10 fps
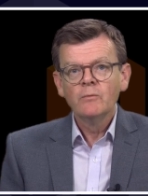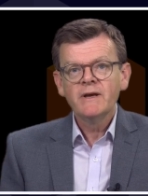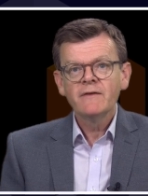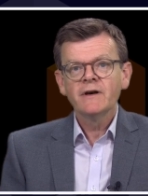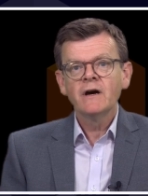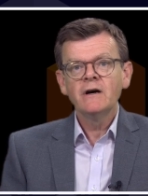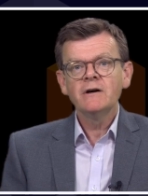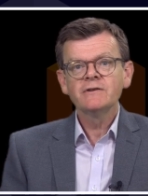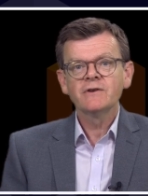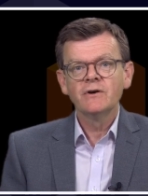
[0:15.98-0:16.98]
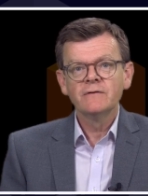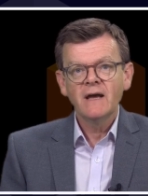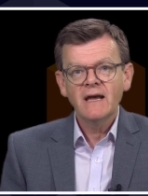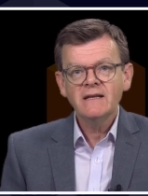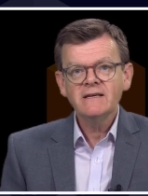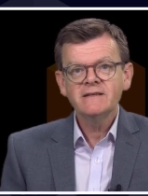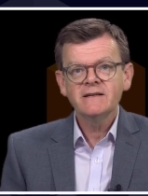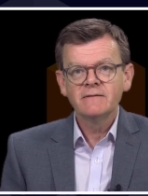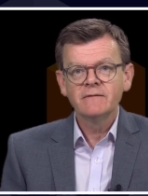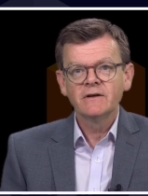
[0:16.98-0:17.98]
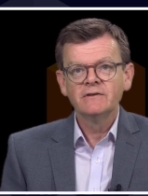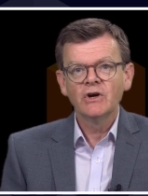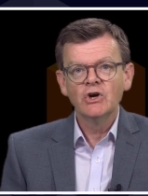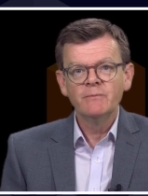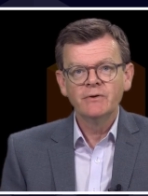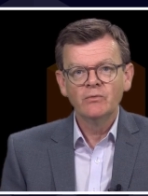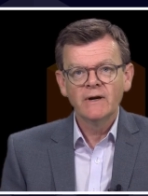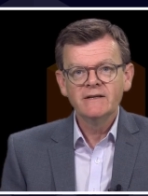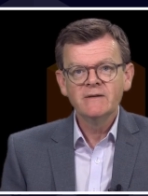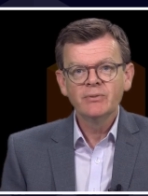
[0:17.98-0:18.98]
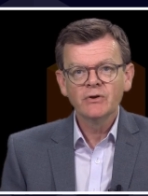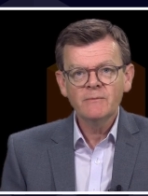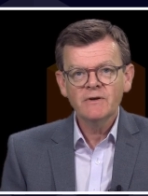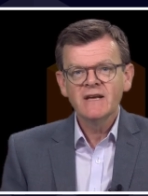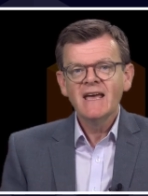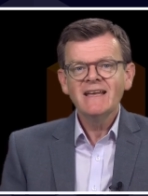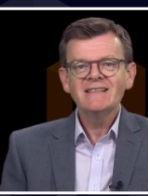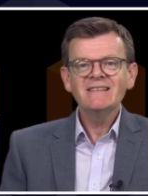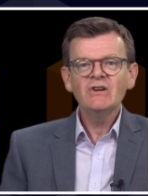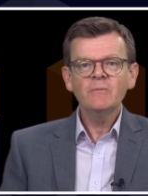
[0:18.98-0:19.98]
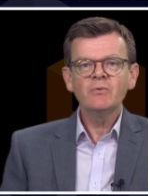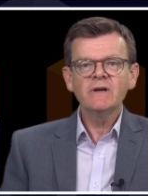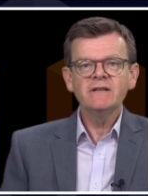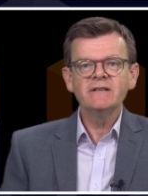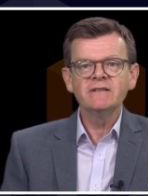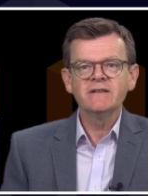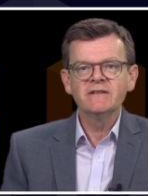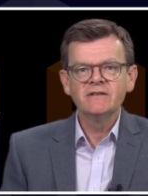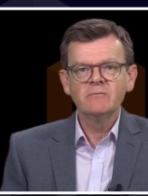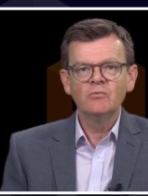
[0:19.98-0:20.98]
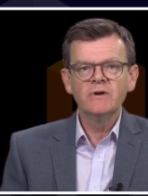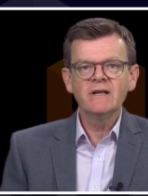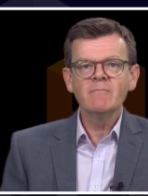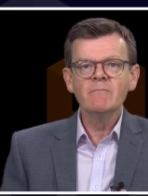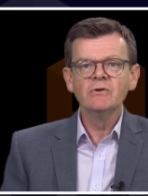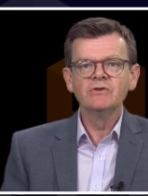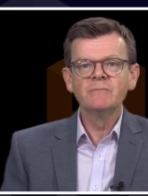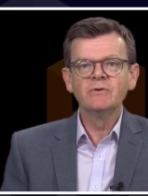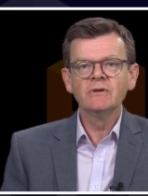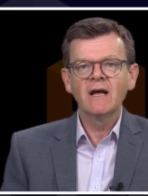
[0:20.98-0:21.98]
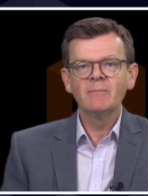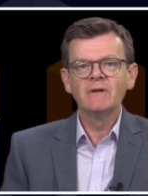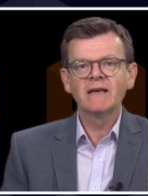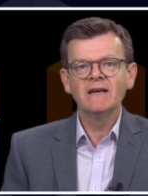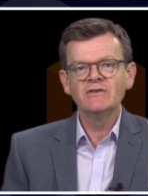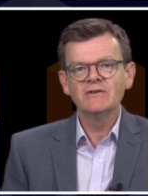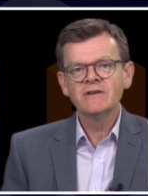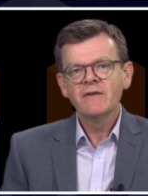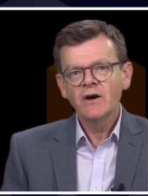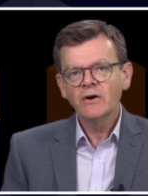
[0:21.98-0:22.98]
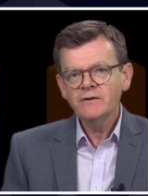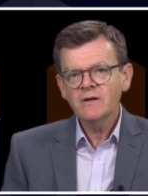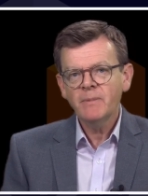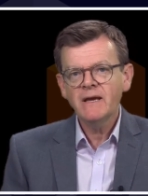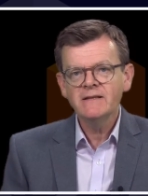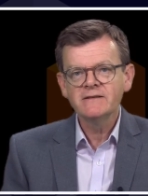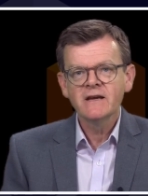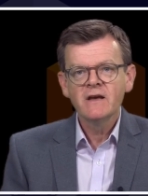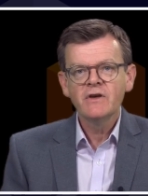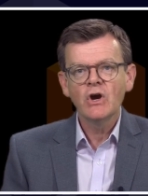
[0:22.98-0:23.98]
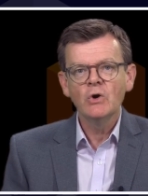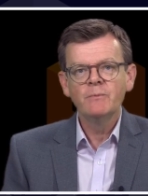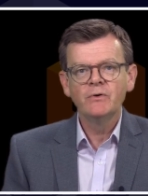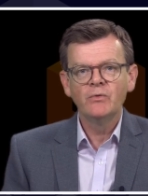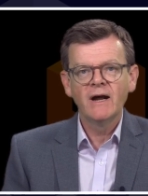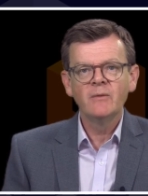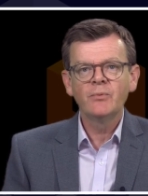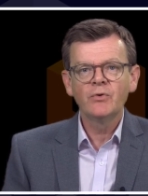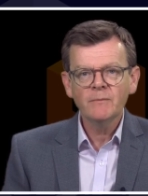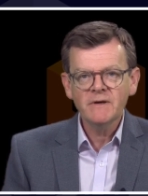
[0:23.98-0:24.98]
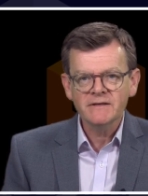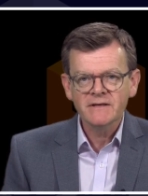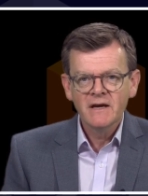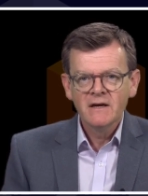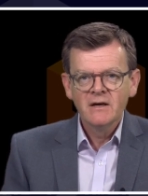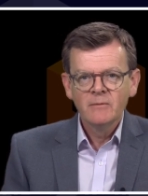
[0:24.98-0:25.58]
will be at the heart of any significant Open RAN deployment. It's the operating system running multiple applications that underpins the Open RAN promise.